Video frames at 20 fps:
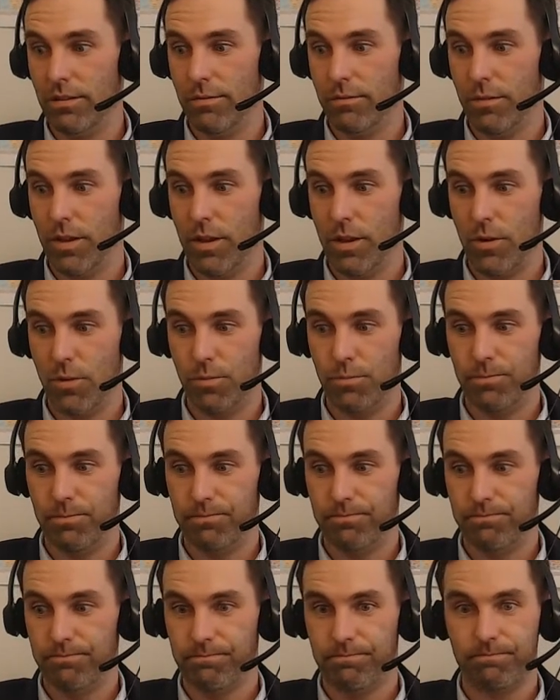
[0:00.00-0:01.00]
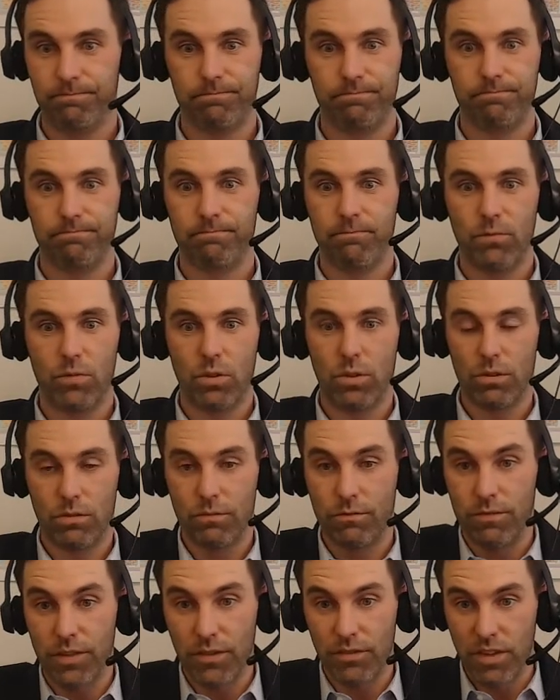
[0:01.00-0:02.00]
you know,
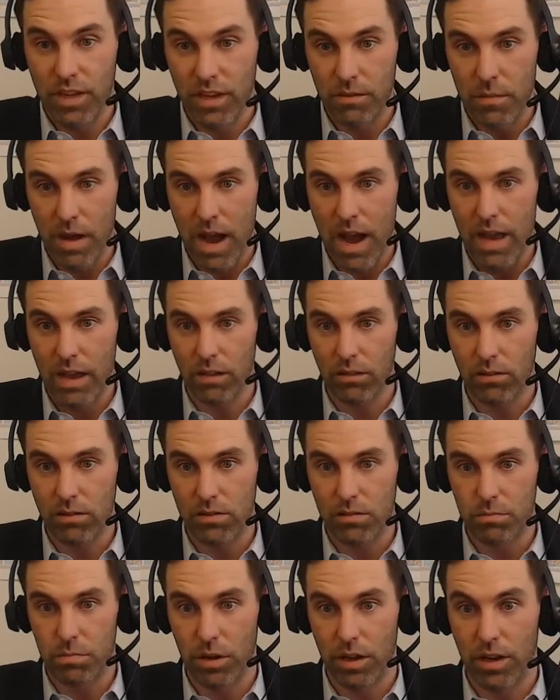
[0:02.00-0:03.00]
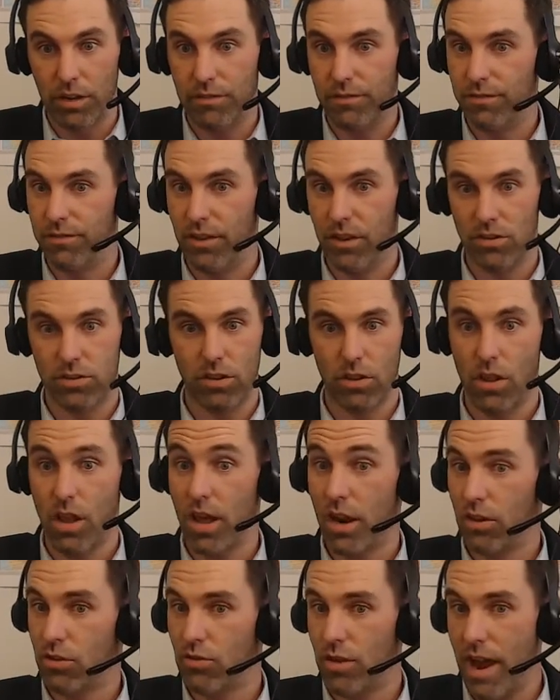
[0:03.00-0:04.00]
15 miles, but if there's a
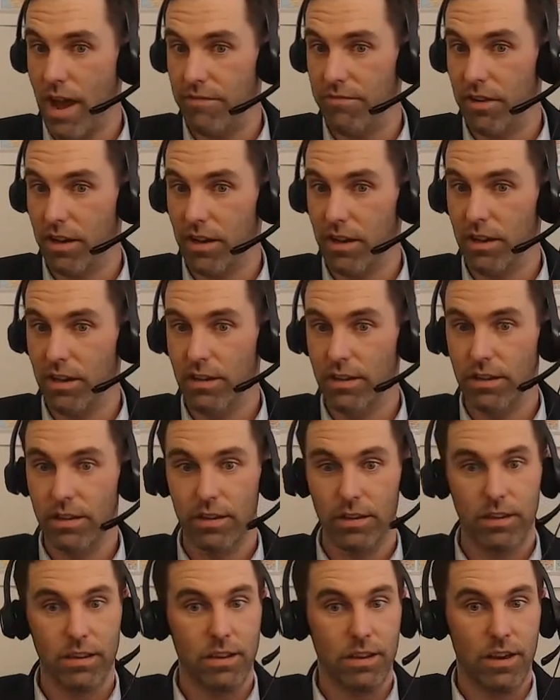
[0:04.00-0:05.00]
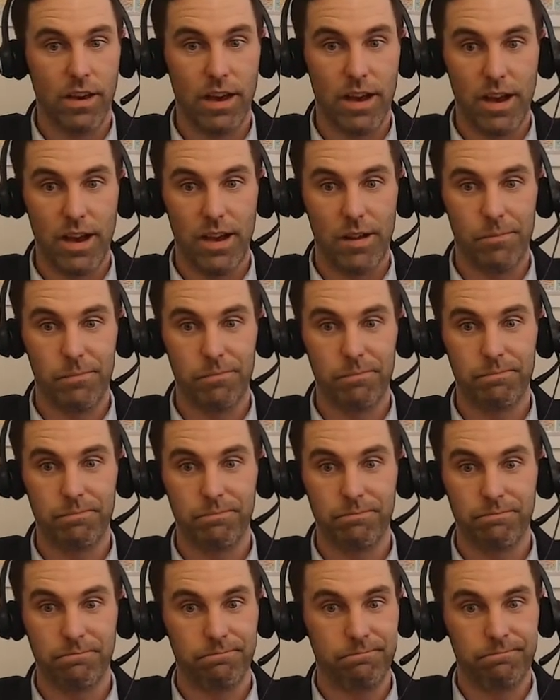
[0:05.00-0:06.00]
lot of traffic, um,
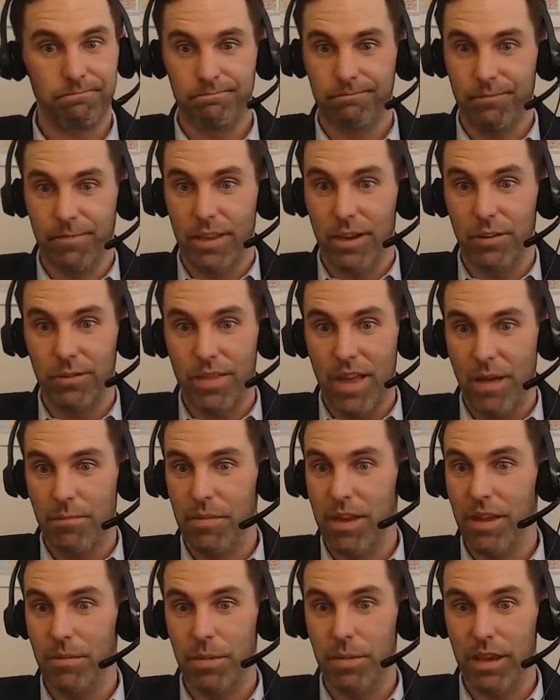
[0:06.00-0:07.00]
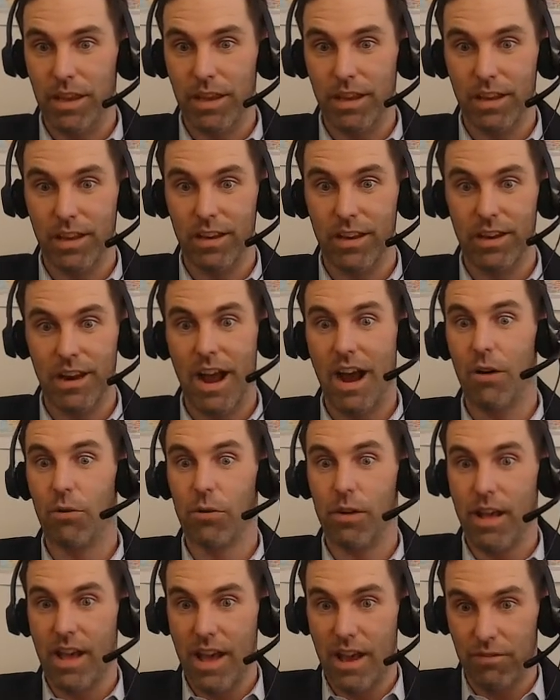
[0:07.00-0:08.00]
that may be an hour
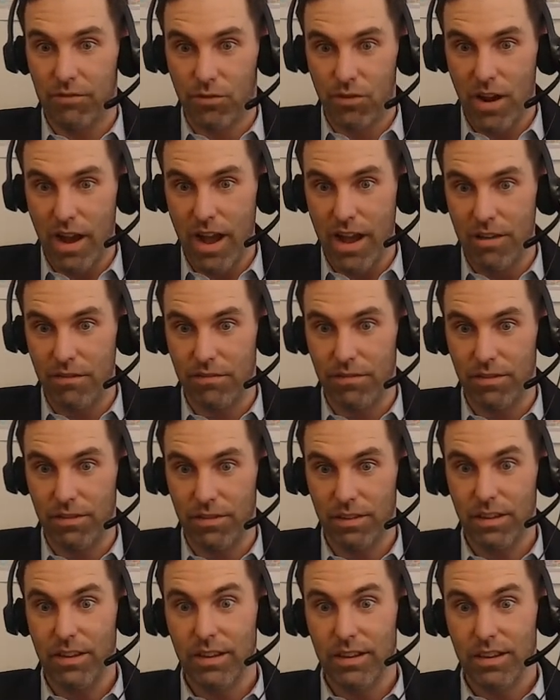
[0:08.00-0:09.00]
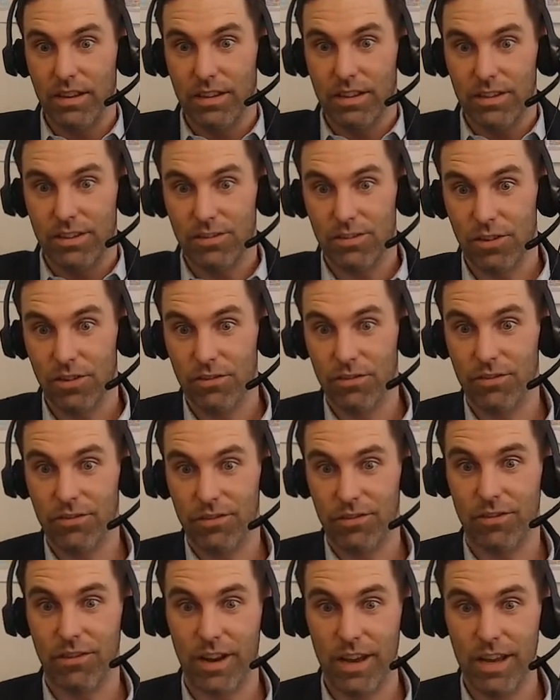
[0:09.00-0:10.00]
and a half drive. So,
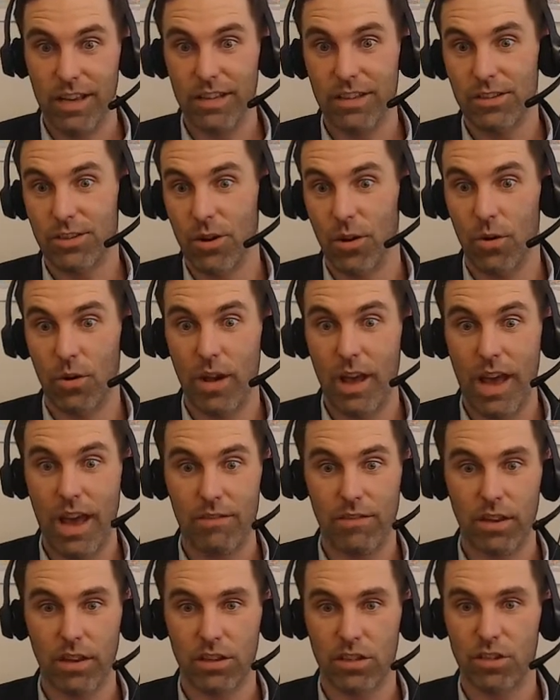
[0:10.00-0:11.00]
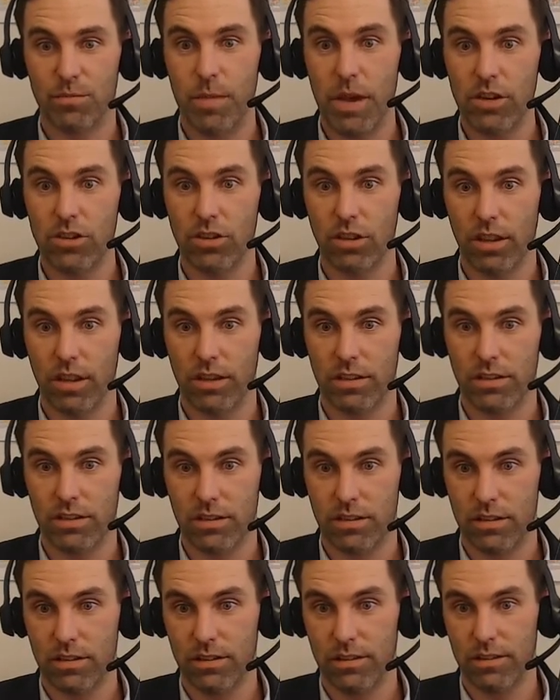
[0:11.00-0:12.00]
right? So having a
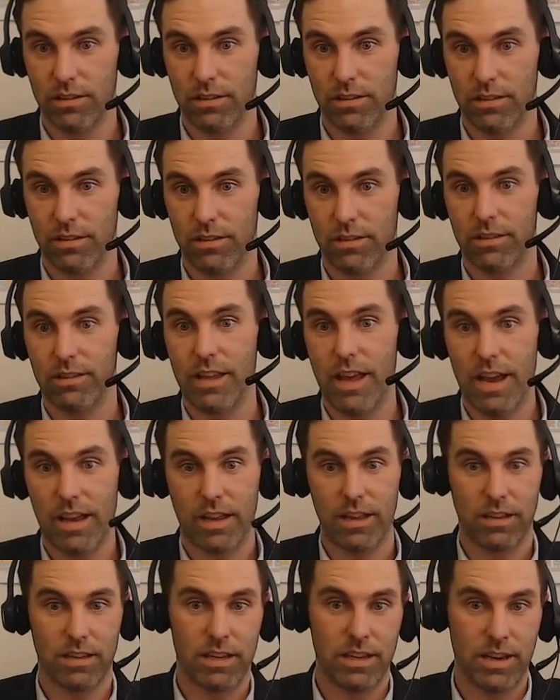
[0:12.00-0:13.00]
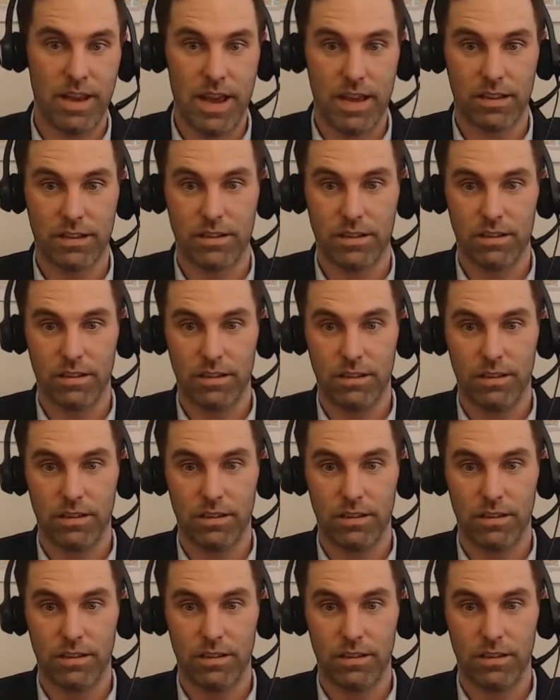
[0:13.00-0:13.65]
specialist that can connect